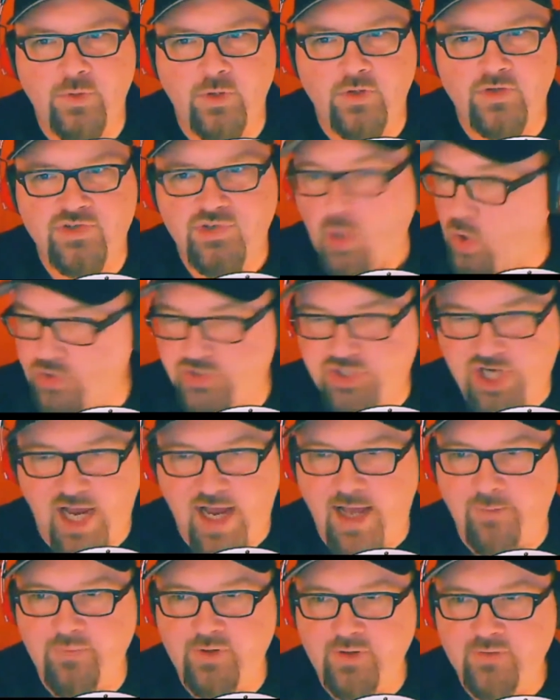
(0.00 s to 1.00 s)
sole
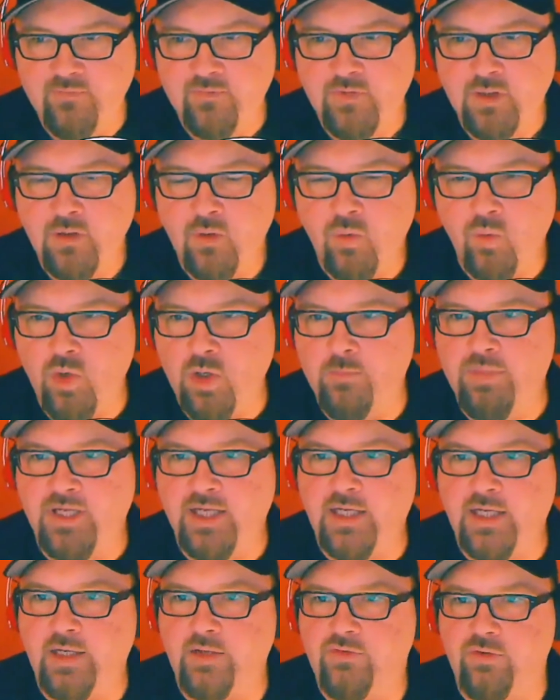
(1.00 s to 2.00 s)
job would
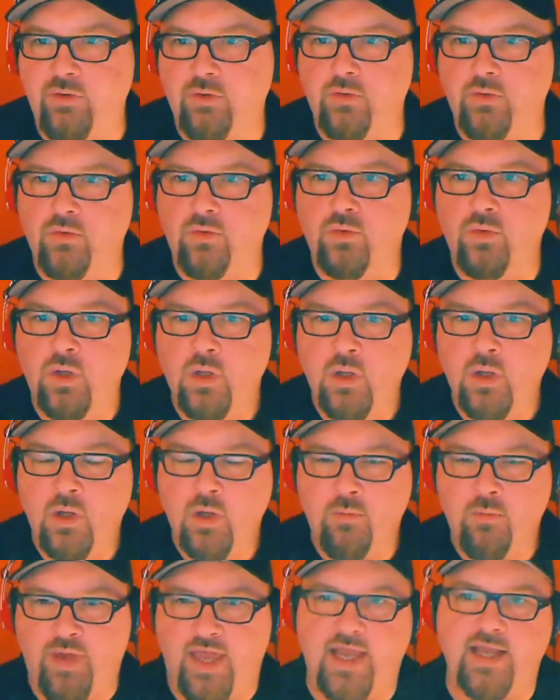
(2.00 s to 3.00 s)
be to
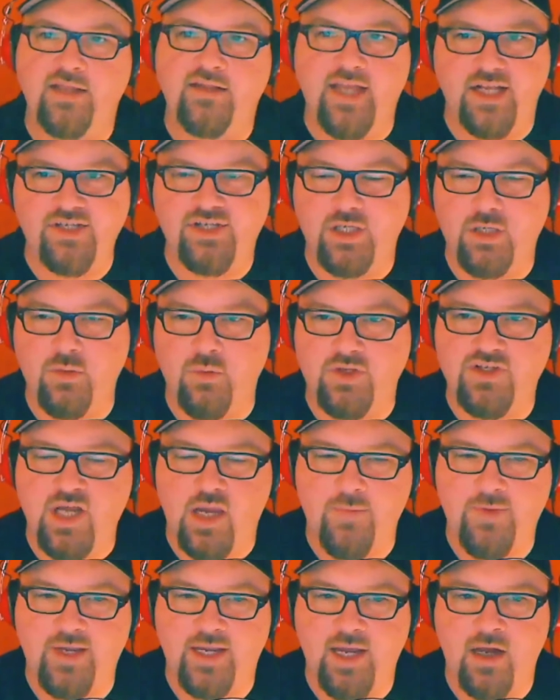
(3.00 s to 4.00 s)
pay attention to what's
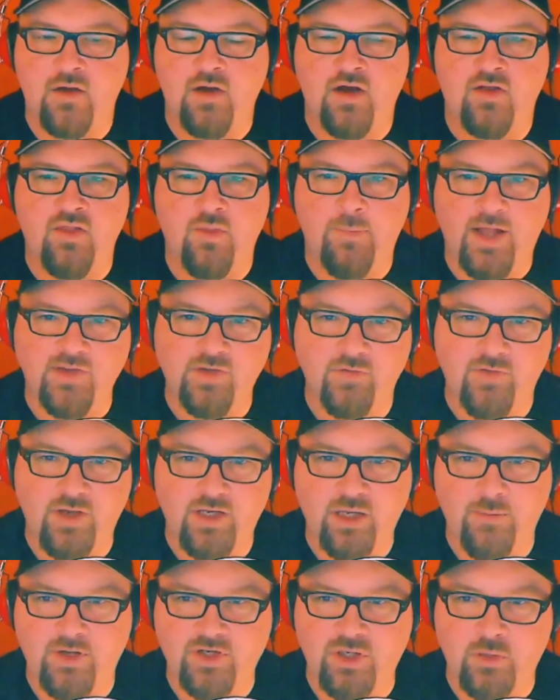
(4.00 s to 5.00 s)
coming out of the
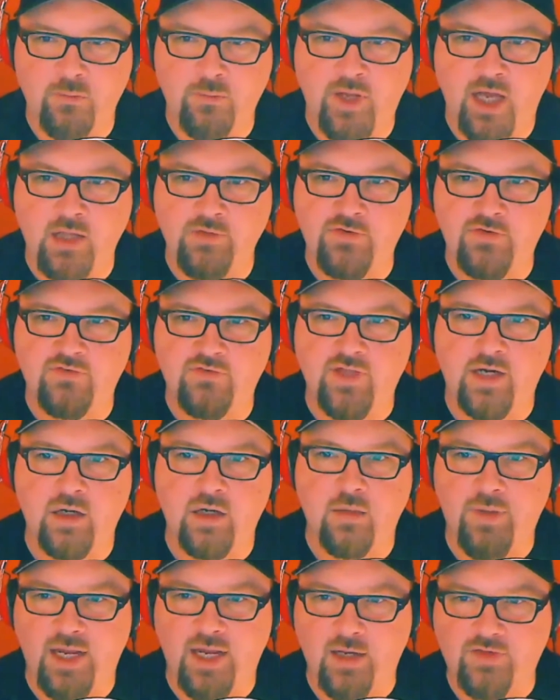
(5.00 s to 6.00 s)
Pennsylvania Budget and Policy
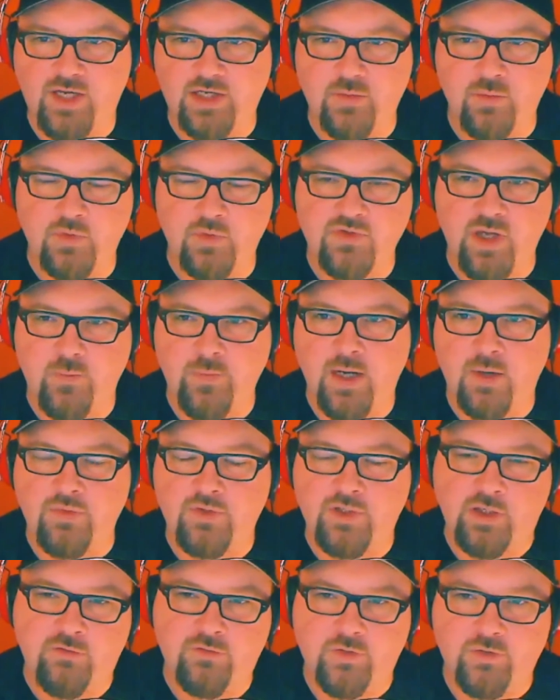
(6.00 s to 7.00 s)
Center, paying attention to what's coming out of
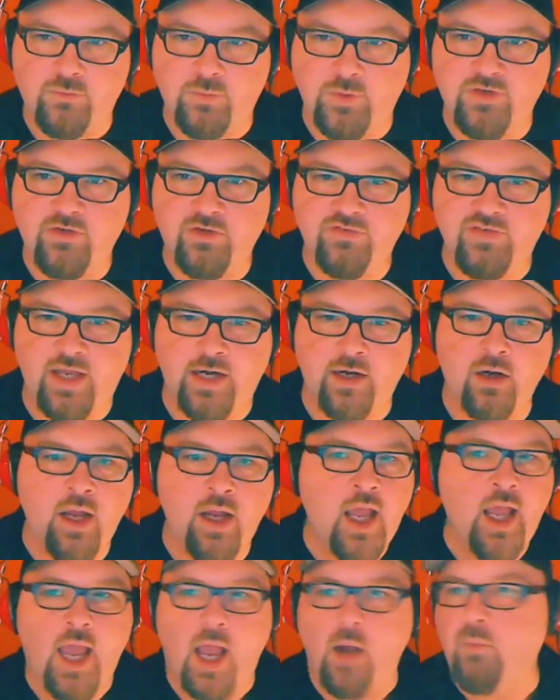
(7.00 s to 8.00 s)
the Q Series Research Center
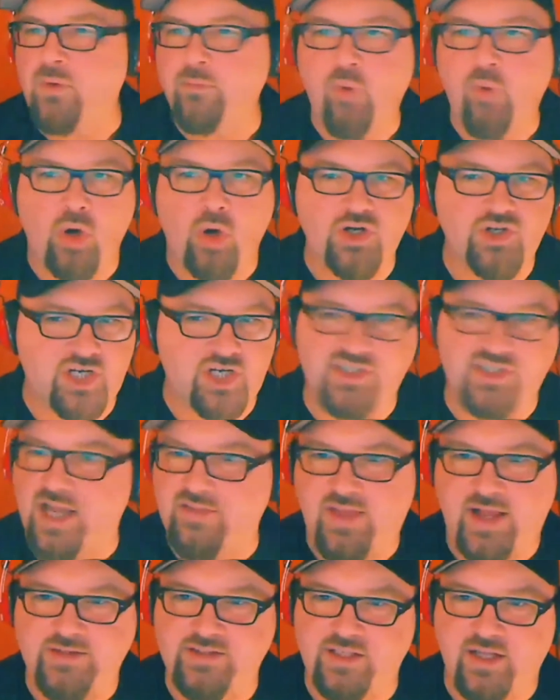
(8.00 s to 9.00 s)
and report just
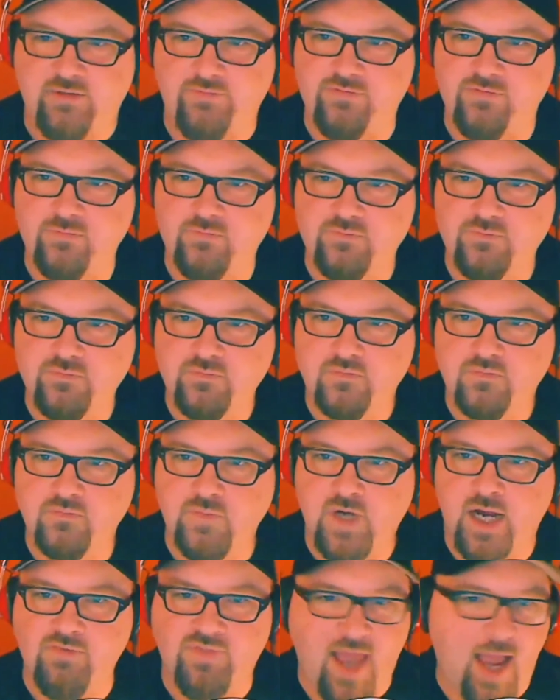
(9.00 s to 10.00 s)
on that stuff.
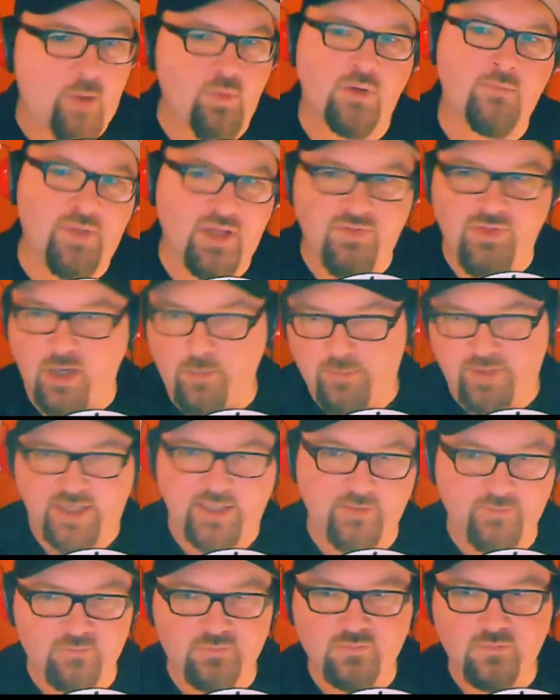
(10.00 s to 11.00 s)
Right. That would be their
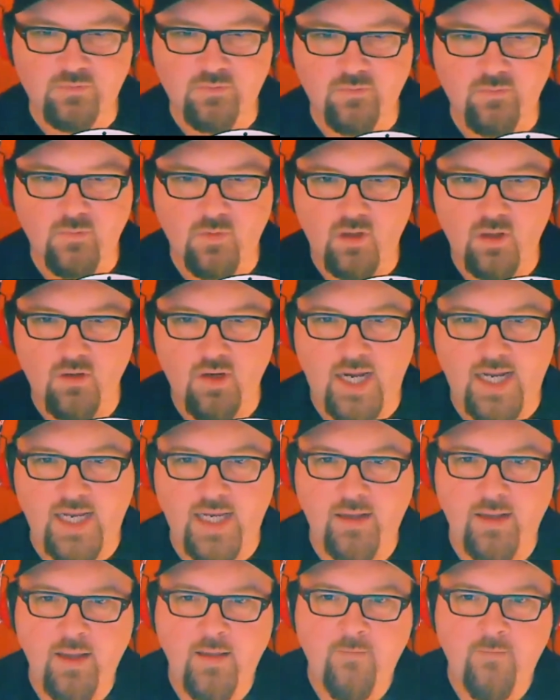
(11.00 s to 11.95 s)
beat. Right.